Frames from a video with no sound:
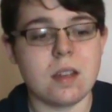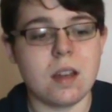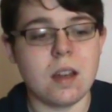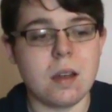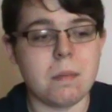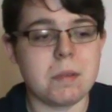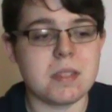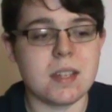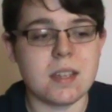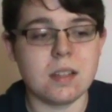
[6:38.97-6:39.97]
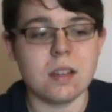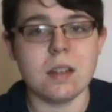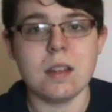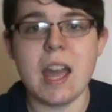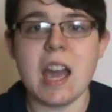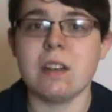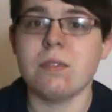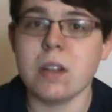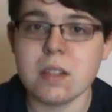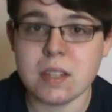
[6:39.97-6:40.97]
particular
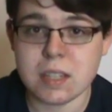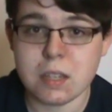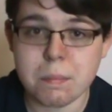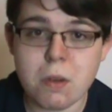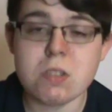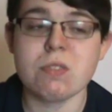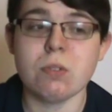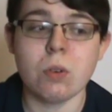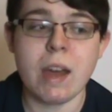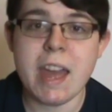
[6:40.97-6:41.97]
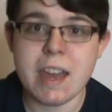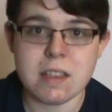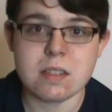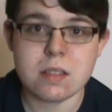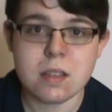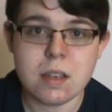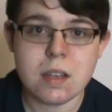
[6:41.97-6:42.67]
advert that he composed for airs.